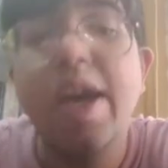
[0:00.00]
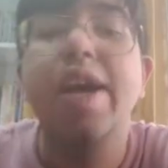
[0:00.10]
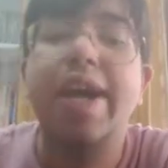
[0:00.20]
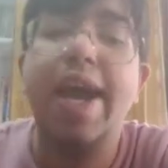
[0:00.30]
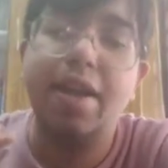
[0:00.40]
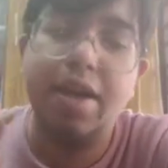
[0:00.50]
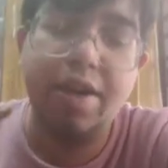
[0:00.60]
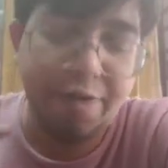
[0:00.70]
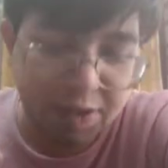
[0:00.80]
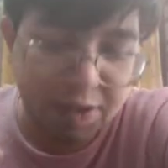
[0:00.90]
can
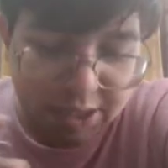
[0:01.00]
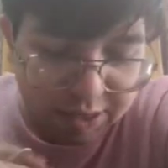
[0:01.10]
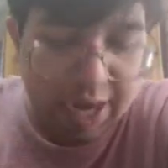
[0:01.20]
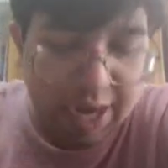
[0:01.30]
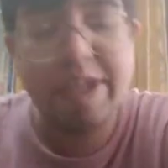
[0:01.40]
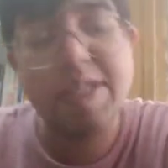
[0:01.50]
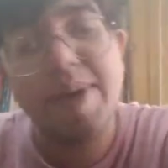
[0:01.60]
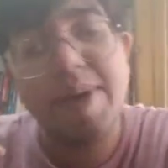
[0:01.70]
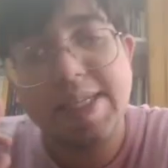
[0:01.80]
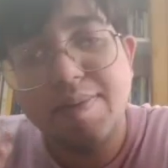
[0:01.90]
confuse this cadaveric
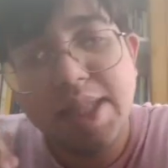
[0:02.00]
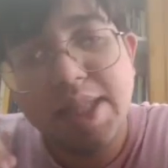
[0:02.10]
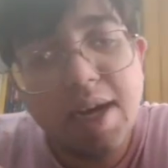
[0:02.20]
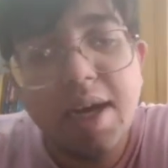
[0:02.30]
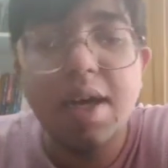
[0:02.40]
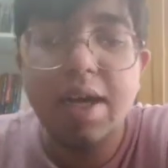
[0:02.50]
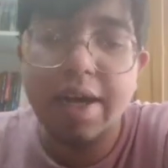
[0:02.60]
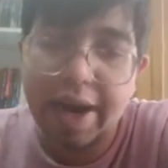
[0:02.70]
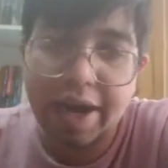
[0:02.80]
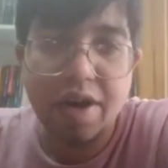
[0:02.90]
spasm with the
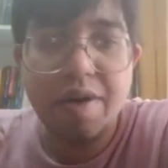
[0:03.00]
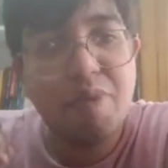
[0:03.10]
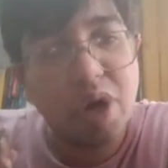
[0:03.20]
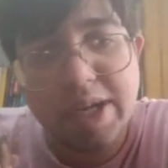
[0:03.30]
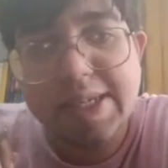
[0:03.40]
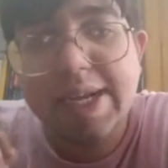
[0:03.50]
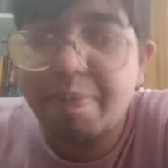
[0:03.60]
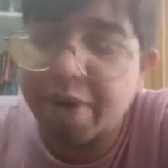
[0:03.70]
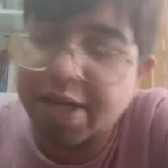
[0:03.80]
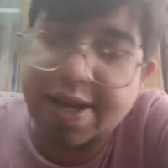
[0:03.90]
rigor mortis. It
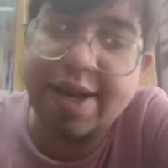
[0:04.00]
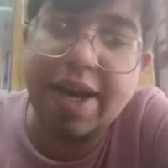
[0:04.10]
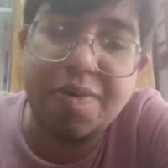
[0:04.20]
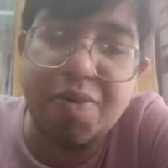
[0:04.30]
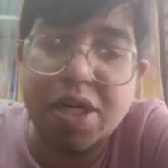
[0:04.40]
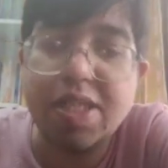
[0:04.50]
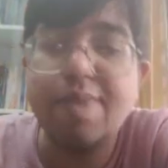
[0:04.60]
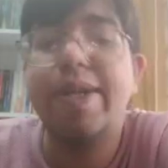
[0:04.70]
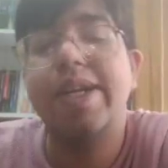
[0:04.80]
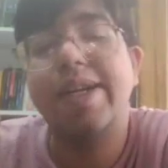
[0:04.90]
appears like rigor mortis,
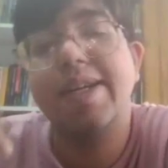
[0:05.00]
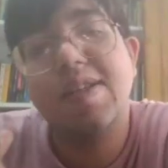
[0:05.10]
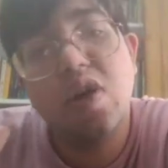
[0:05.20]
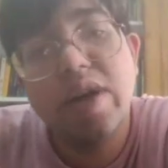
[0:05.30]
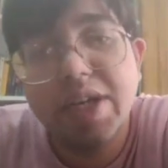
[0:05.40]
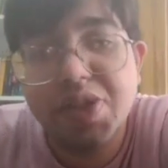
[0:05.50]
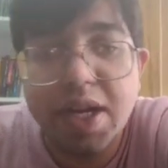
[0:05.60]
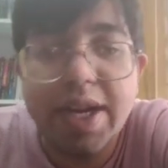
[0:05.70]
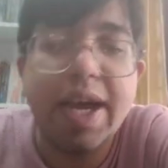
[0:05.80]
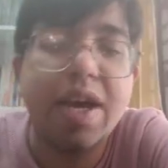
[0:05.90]
but it is not
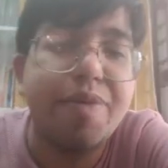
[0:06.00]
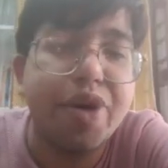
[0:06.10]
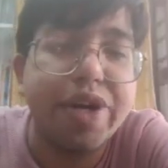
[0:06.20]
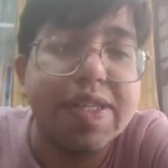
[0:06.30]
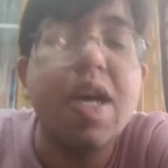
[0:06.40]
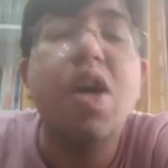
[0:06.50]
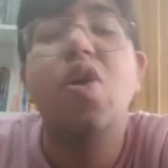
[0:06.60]
actually rigor mortis.